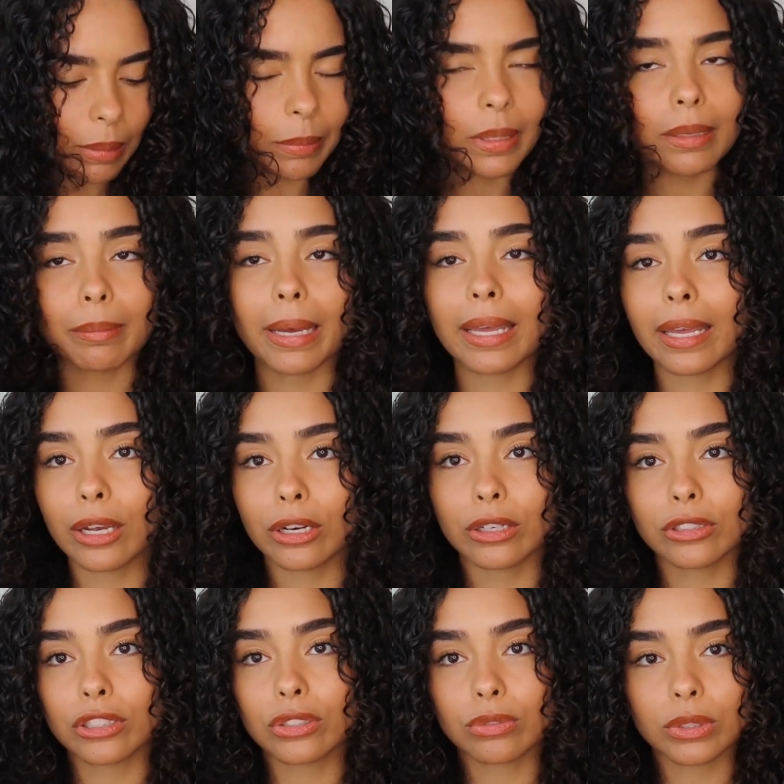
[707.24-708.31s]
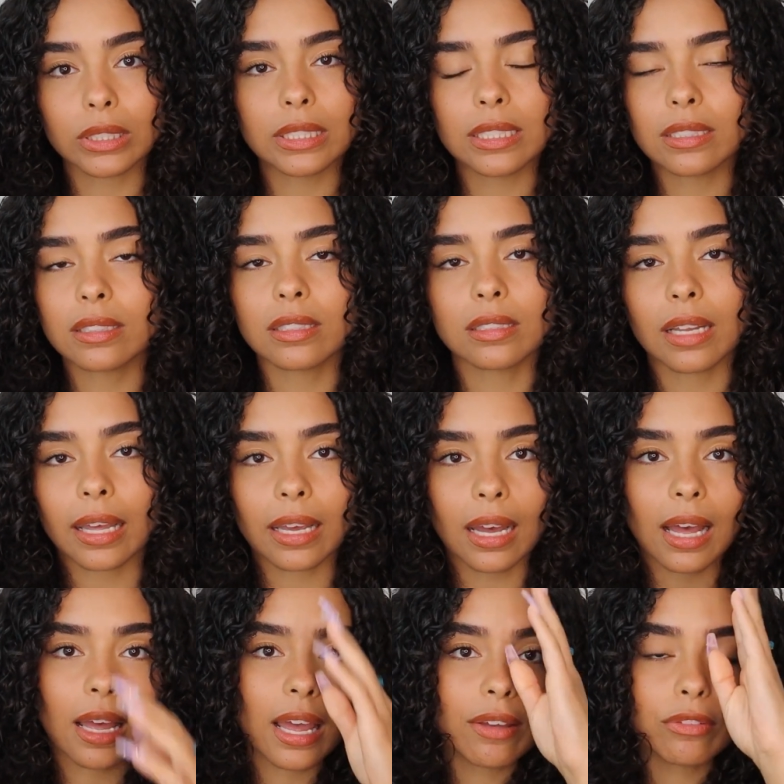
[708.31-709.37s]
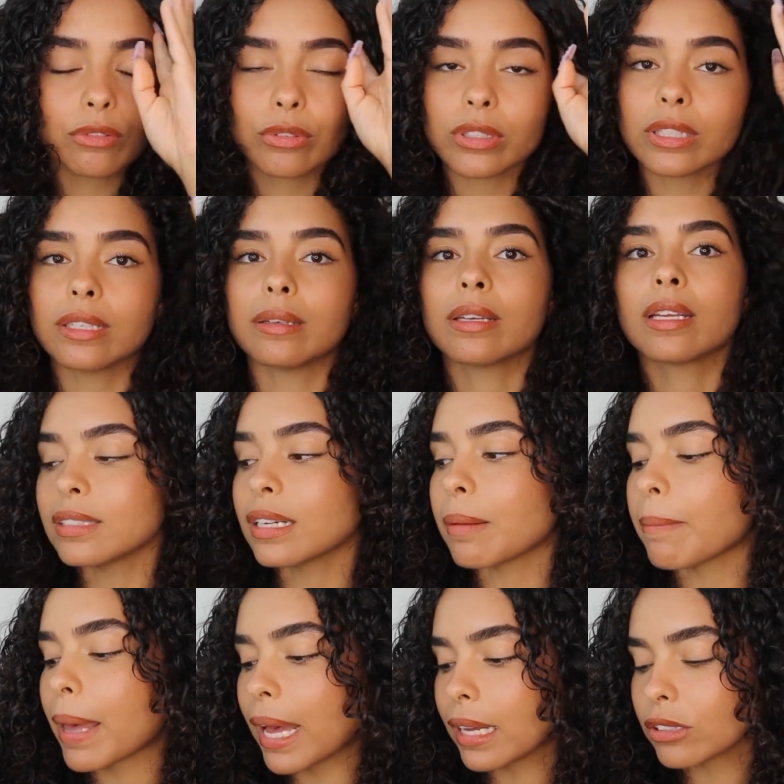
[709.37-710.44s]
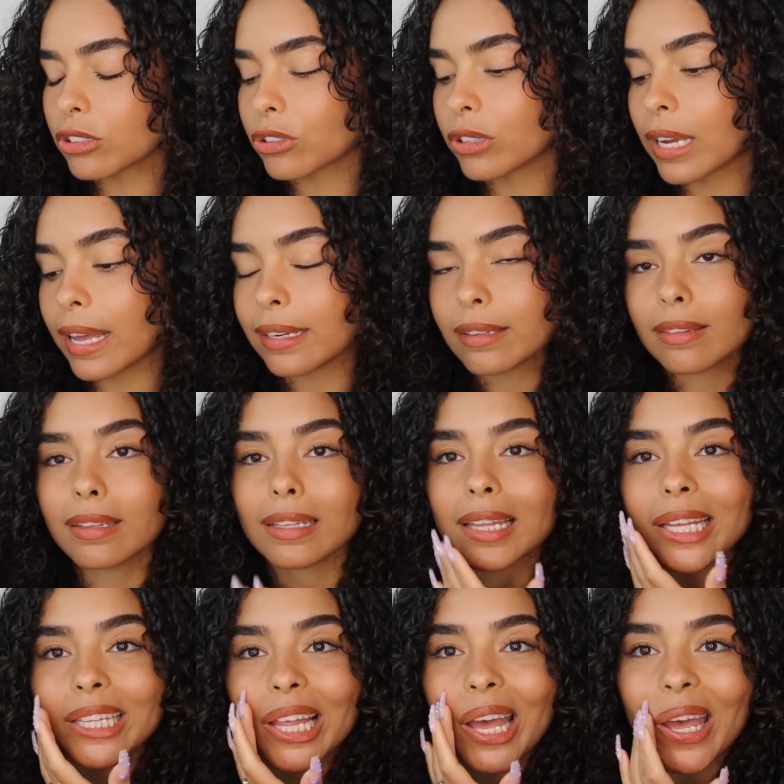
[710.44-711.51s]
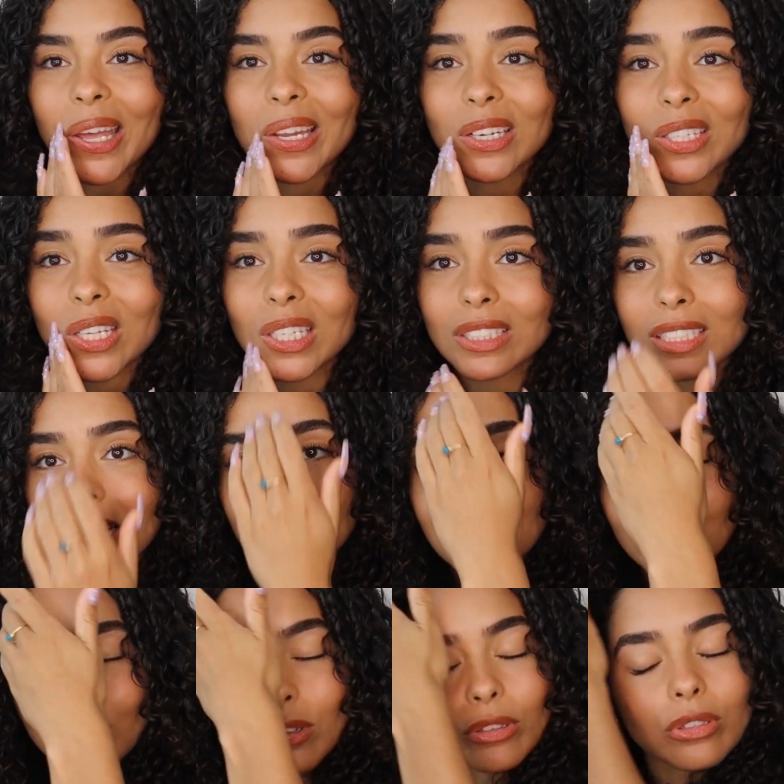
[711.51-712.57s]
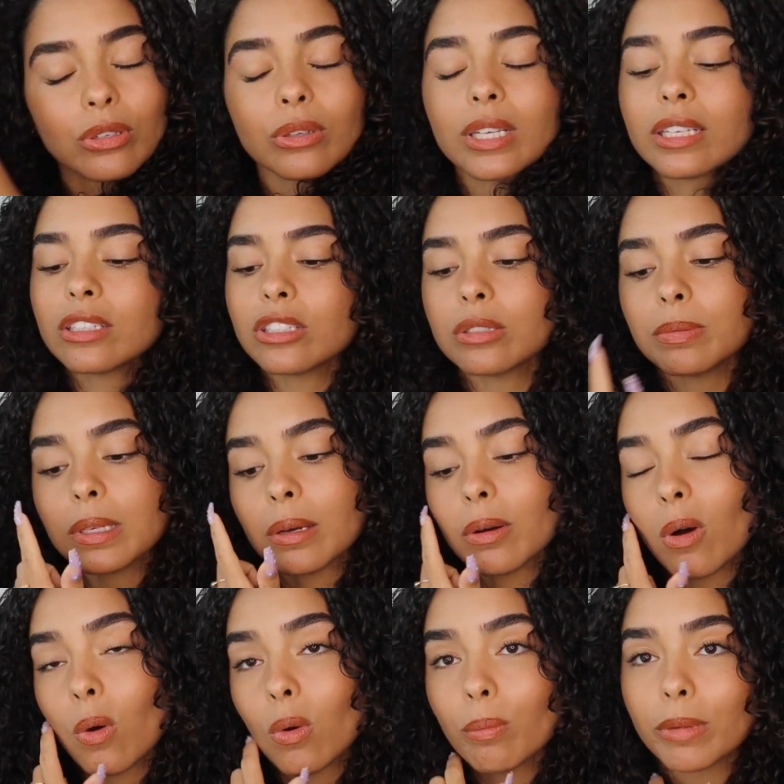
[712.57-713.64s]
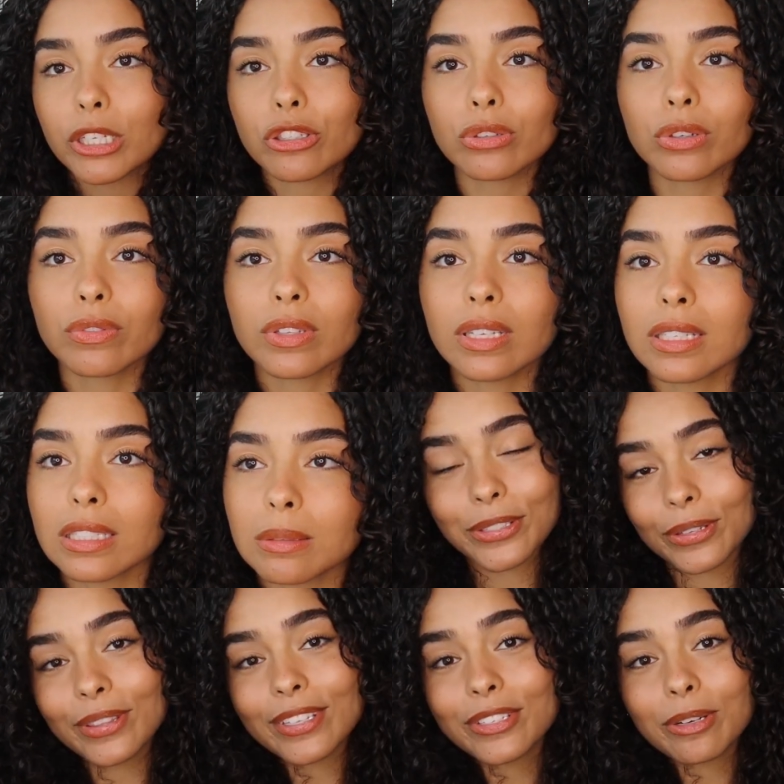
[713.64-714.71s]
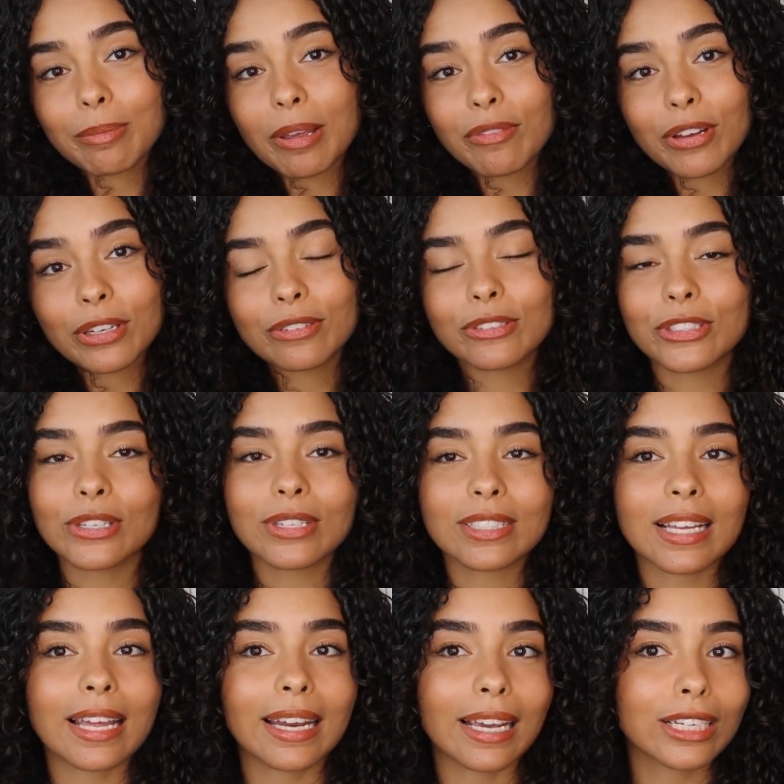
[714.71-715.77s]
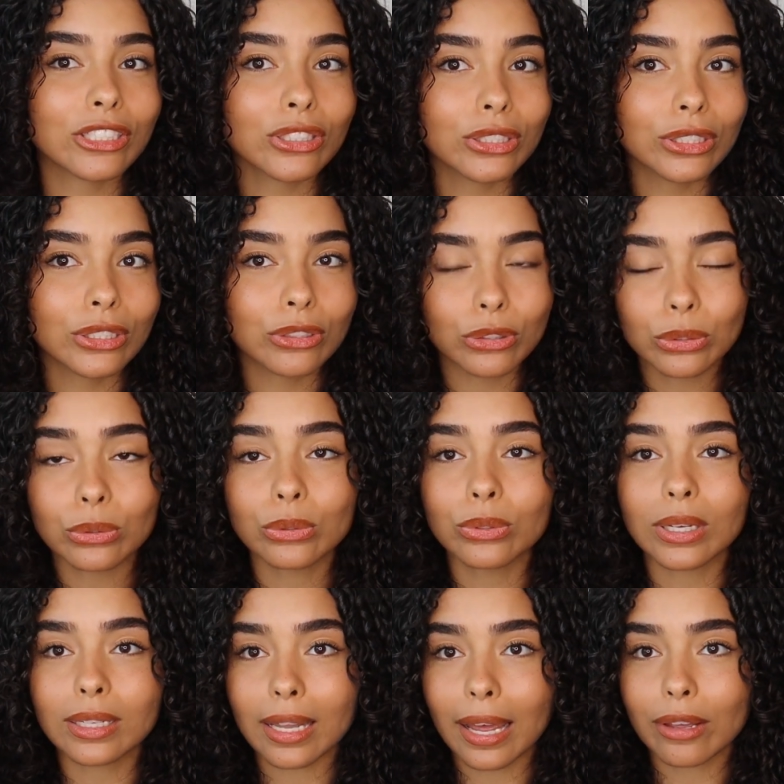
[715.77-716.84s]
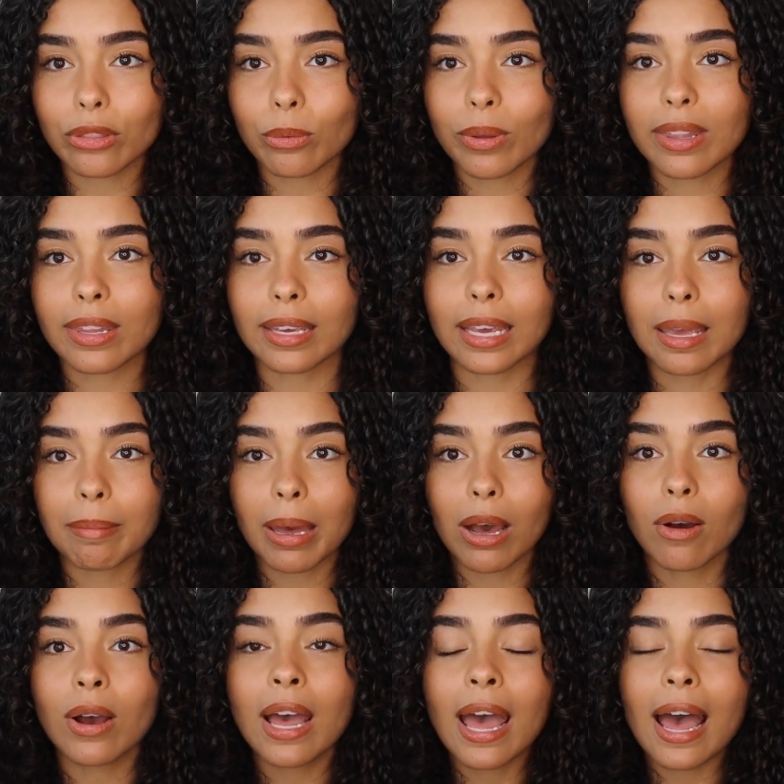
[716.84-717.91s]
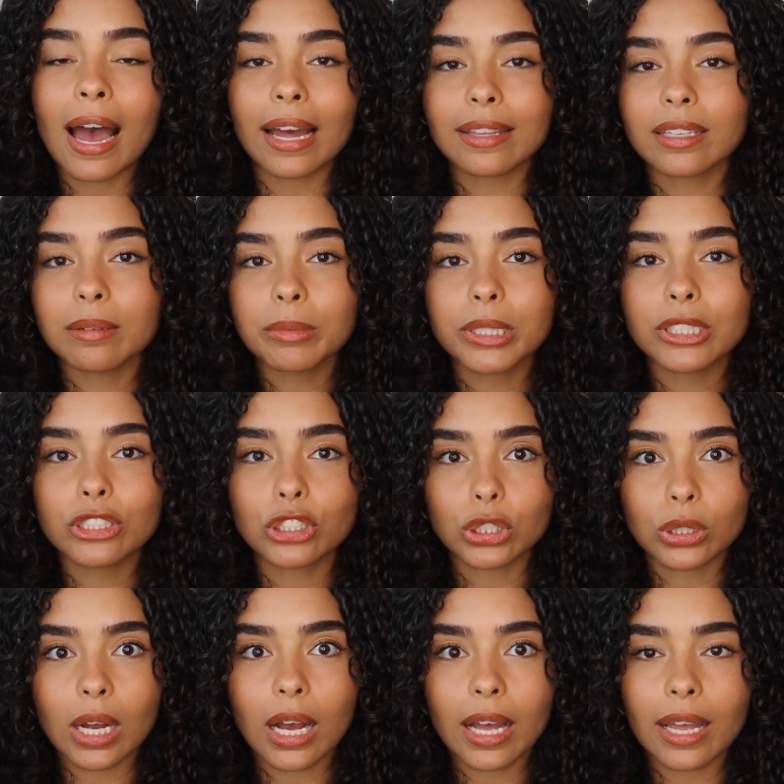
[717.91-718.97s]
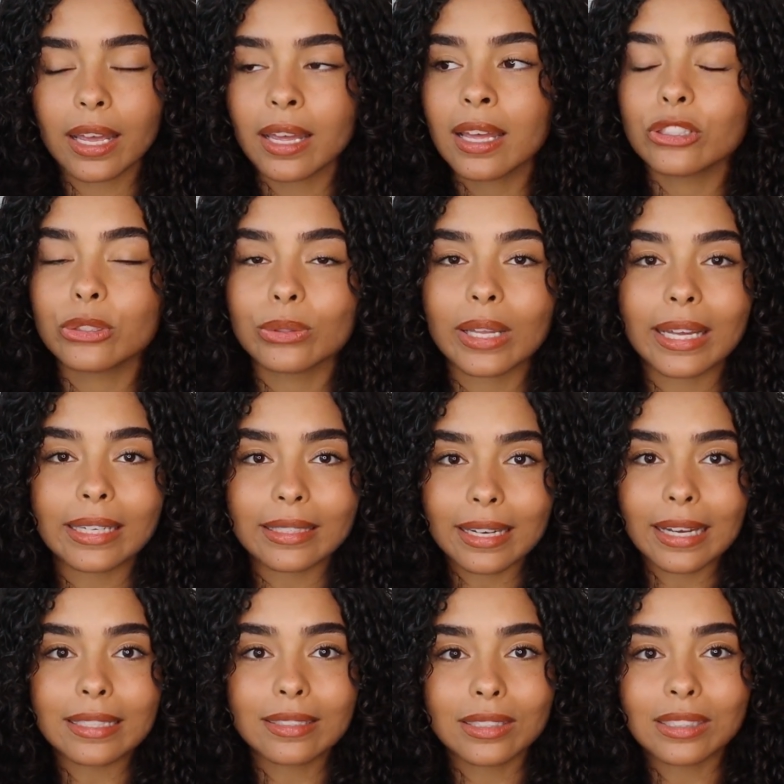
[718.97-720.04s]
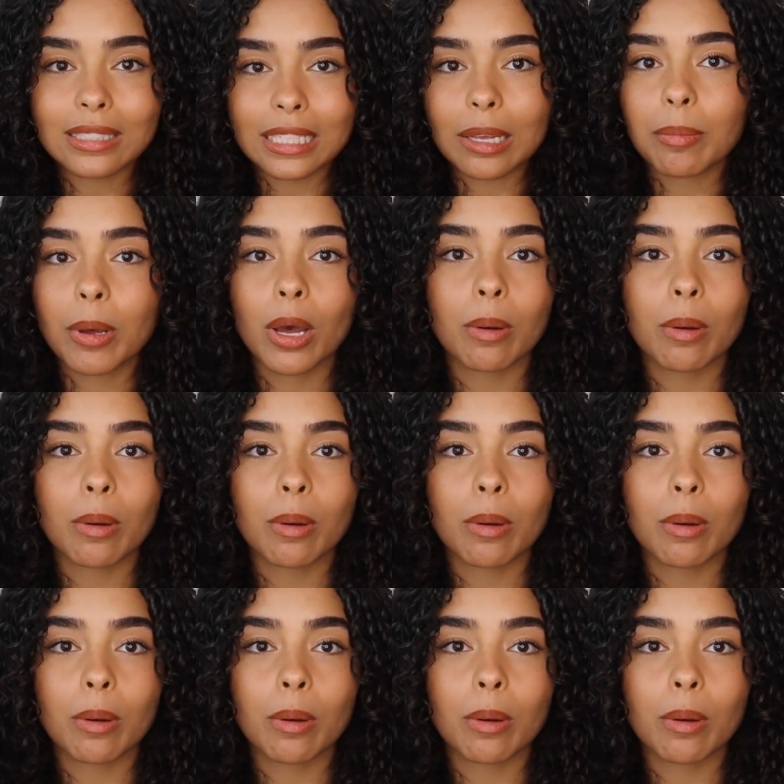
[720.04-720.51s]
maybe my hair just really needs to, like, I haven't really did a mask or anything like that in a long time either, so it could just be a whole mixture of things. So these are my final results, and I actually do like the way that they came out. I think I'm gonna do like a nice deep